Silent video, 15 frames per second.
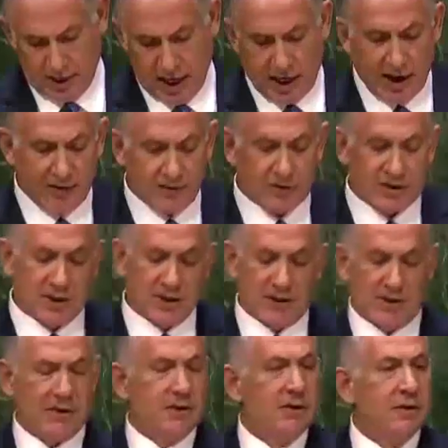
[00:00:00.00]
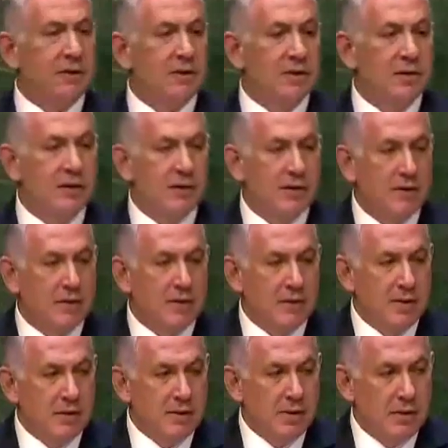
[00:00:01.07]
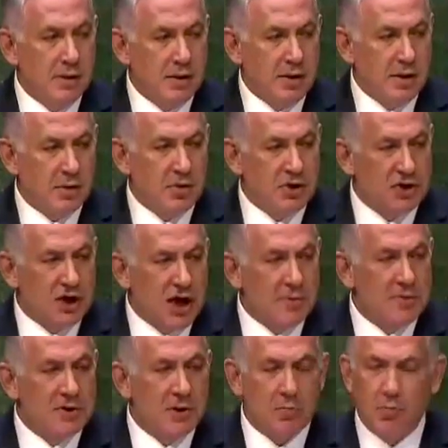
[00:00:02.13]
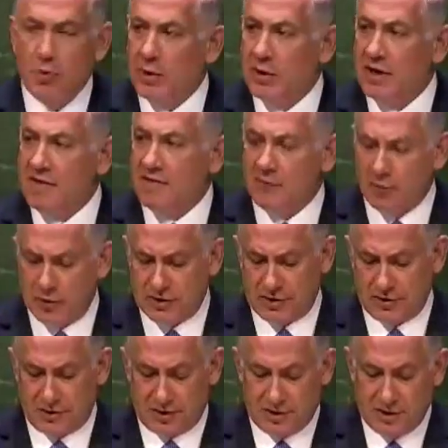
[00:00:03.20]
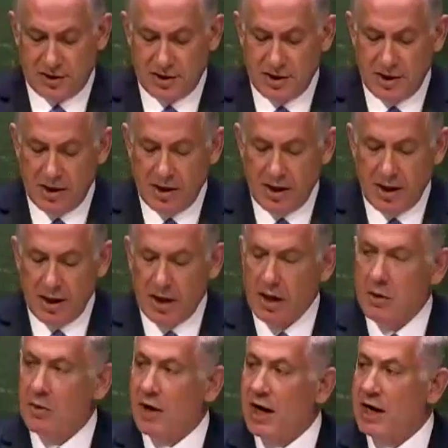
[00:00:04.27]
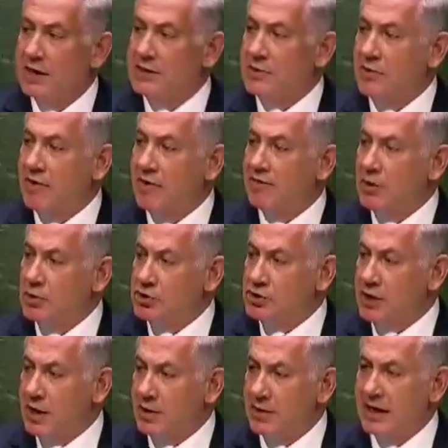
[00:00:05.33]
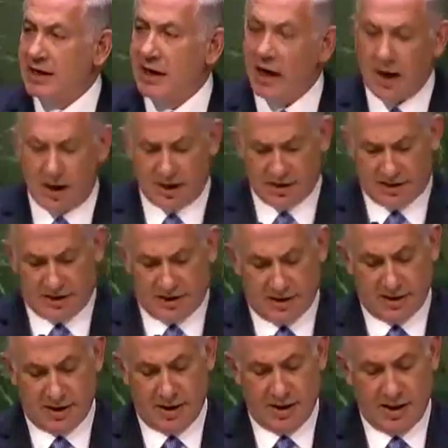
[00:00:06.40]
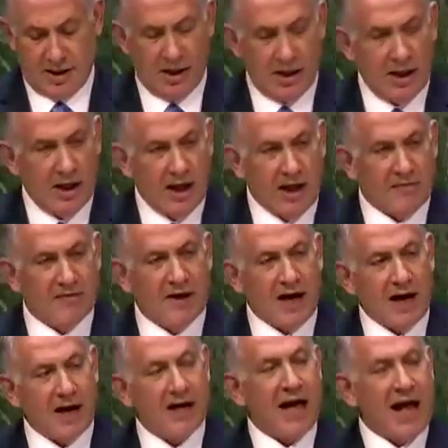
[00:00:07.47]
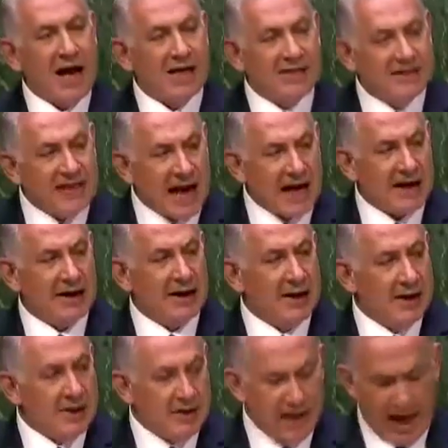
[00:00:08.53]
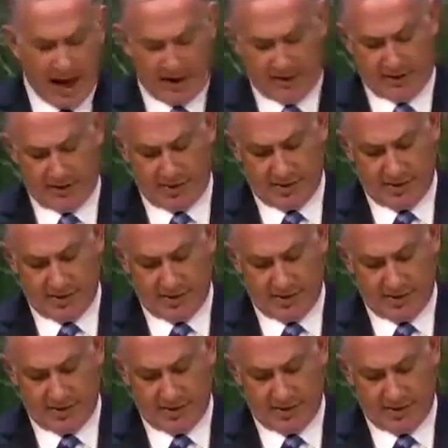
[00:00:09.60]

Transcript: And ever since, the regime's brutal enforcers, Iran's revolutionary guards, have done exactly that.